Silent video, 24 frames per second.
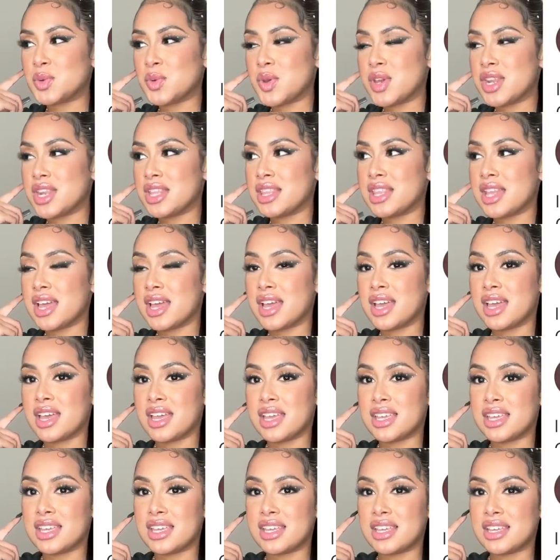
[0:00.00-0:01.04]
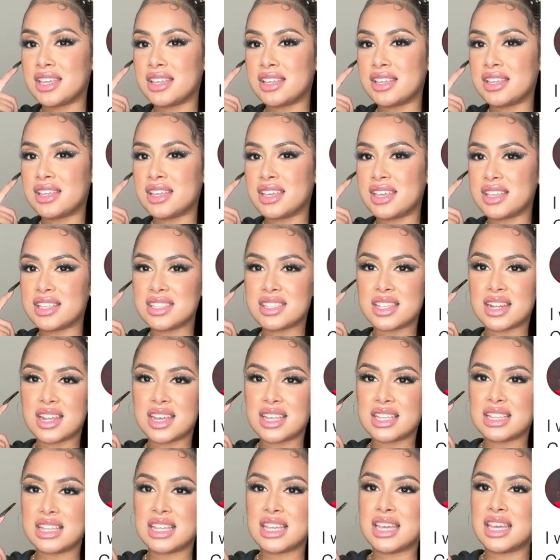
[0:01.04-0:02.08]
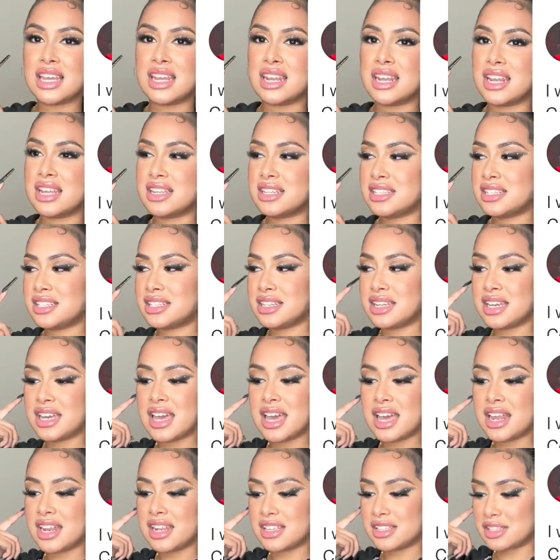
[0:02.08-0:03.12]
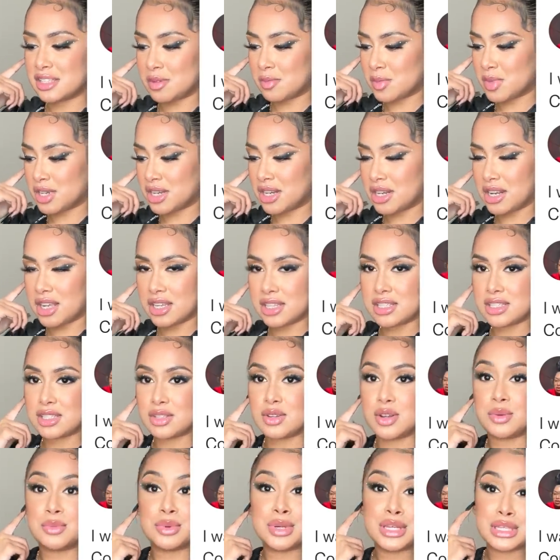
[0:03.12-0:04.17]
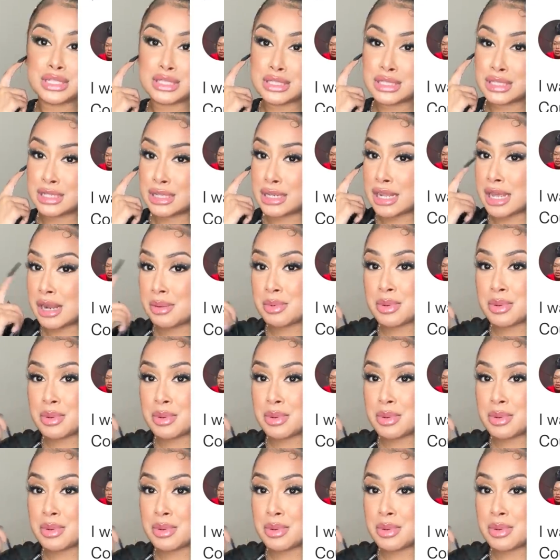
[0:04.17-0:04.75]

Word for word: tweeted that yesterday, I think, and that it had like so many likes, so I'm guessing a lot